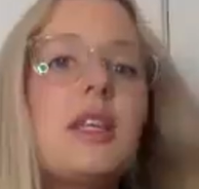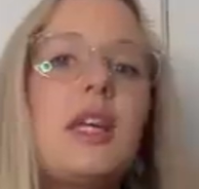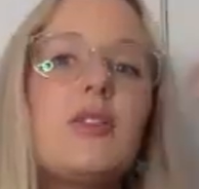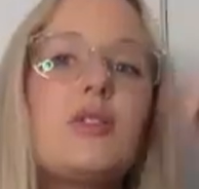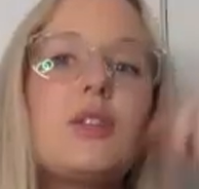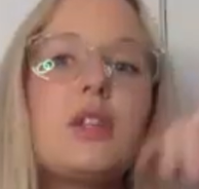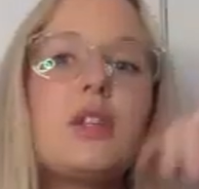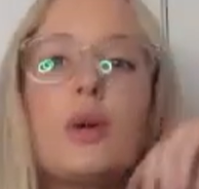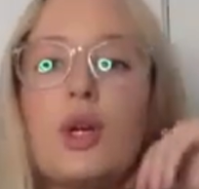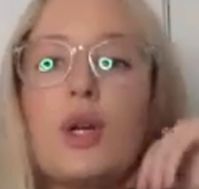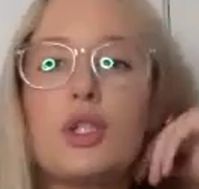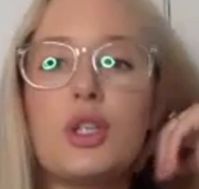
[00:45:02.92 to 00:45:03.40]
if
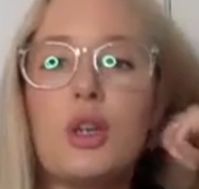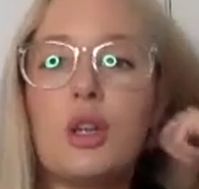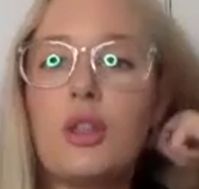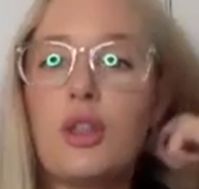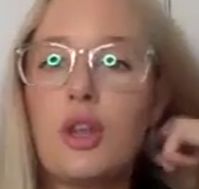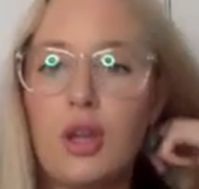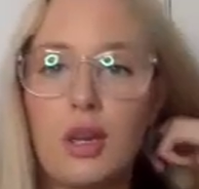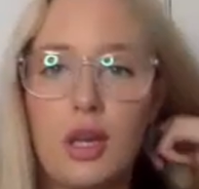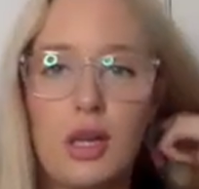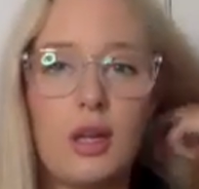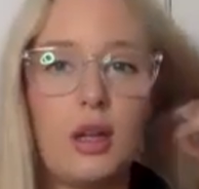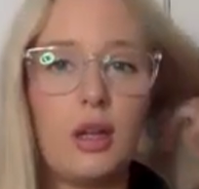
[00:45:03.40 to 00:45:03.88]

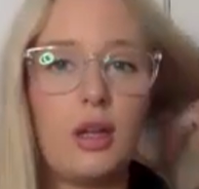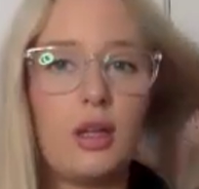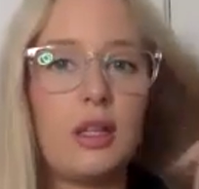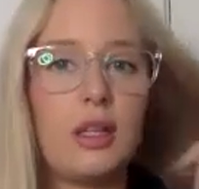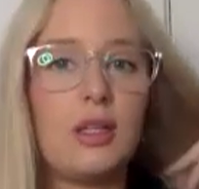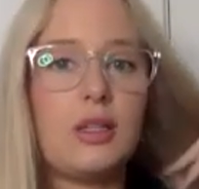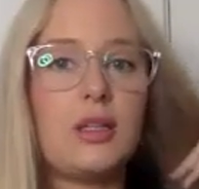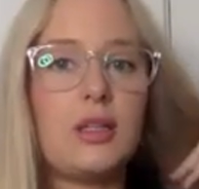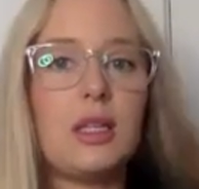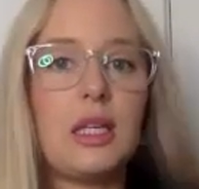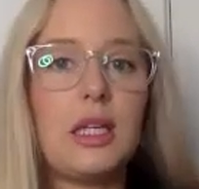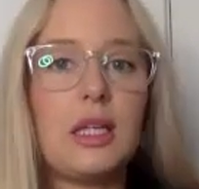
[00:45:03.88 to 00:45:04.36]

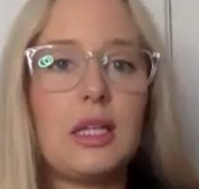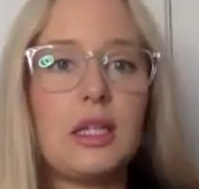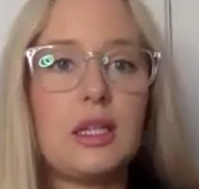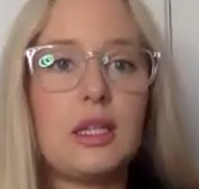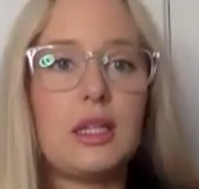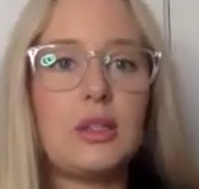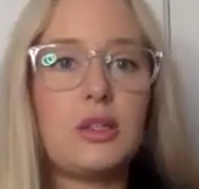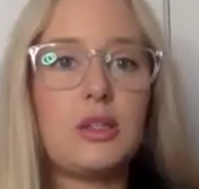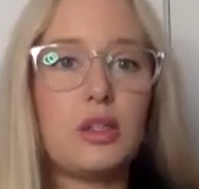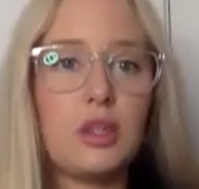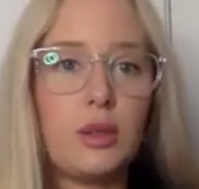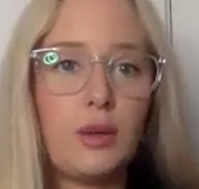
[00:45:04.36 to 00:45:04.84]
$230
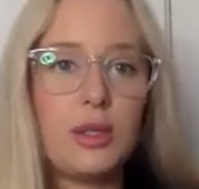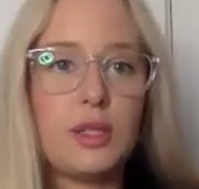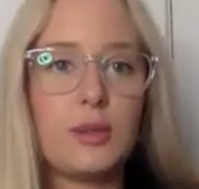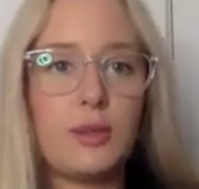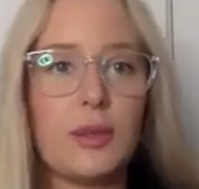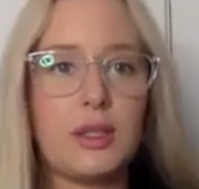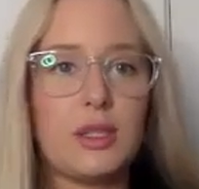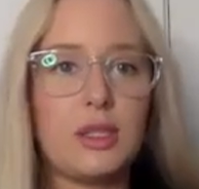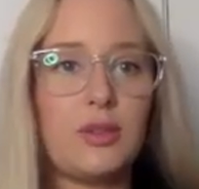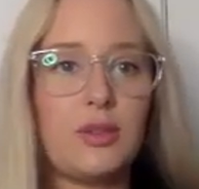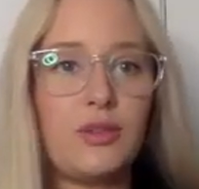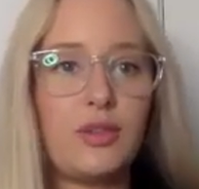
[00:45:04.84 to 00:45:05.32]
is too
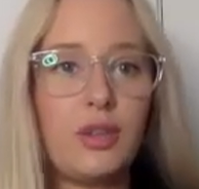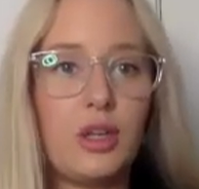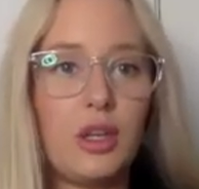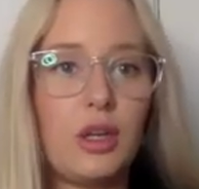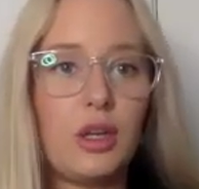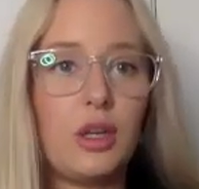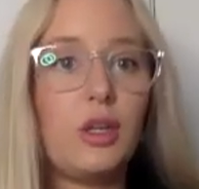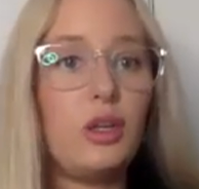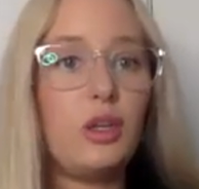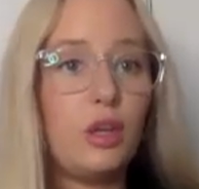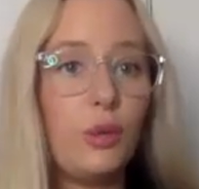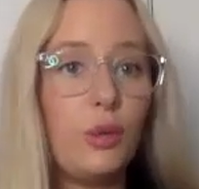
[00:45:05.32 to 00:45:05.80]
expensive for you,
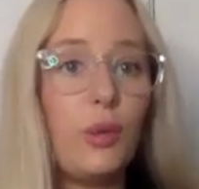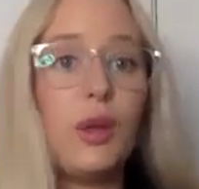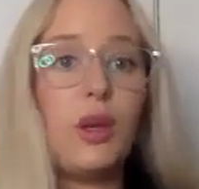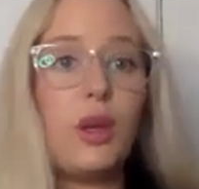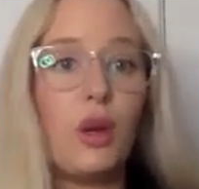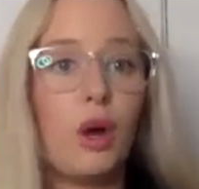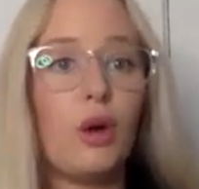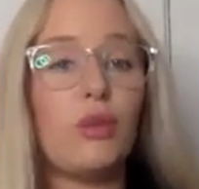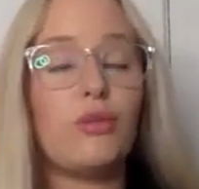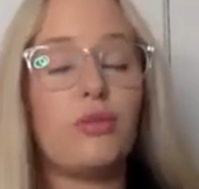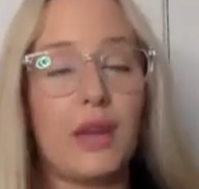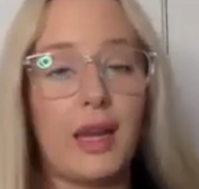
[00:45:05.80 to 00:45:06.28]
you are
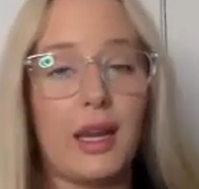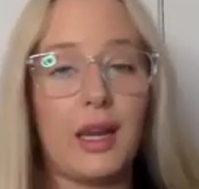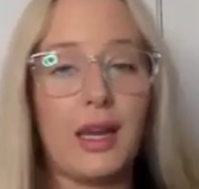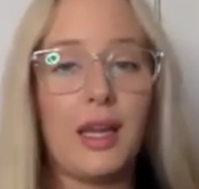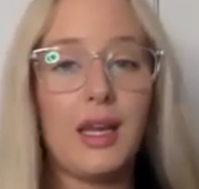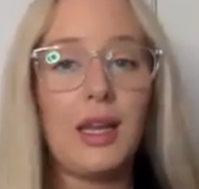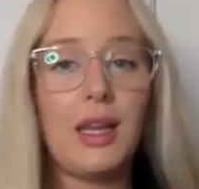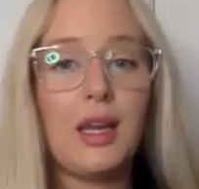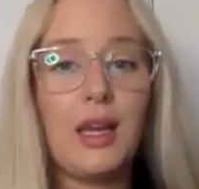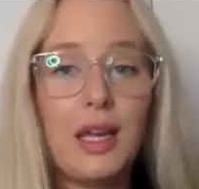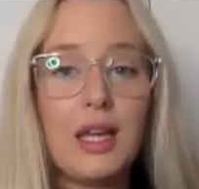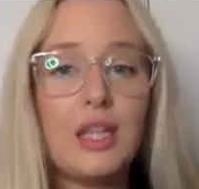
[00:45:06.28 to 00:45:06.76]
not
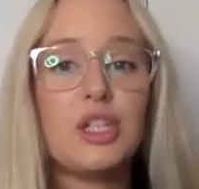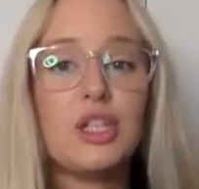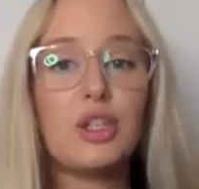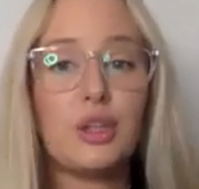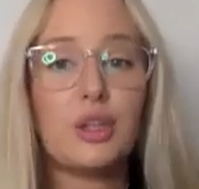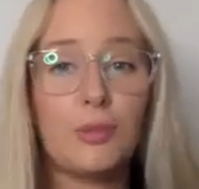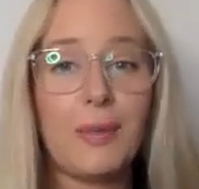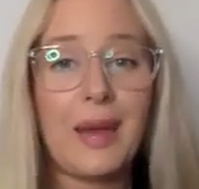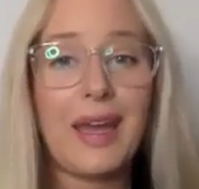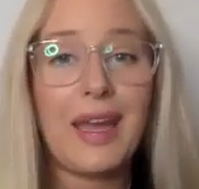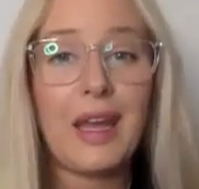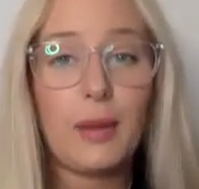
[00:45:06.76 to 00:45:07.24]
ready
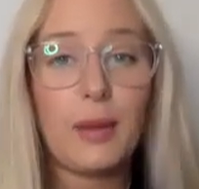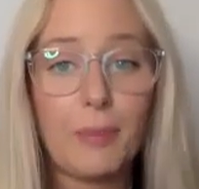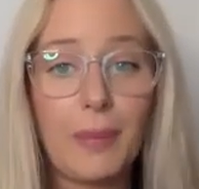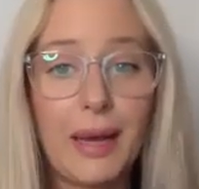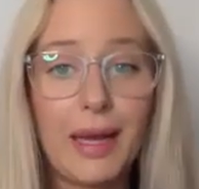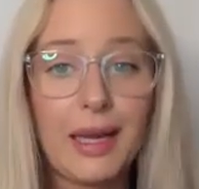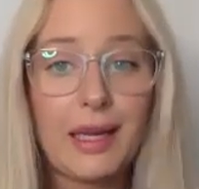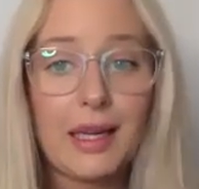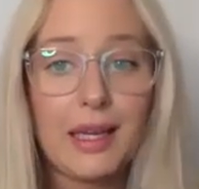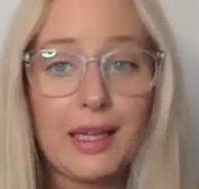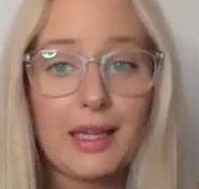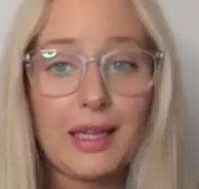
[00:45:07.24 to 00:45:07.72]
to make
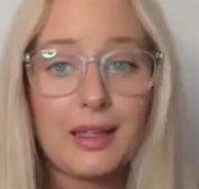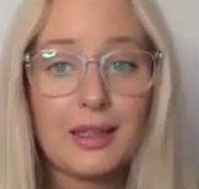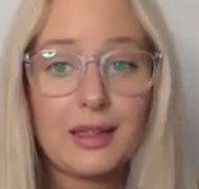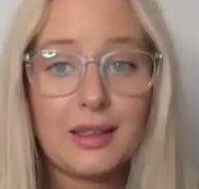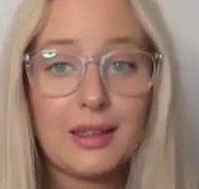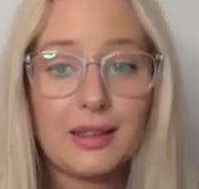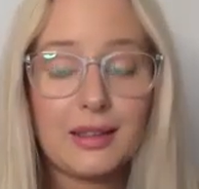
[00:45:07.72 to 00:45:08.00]
money.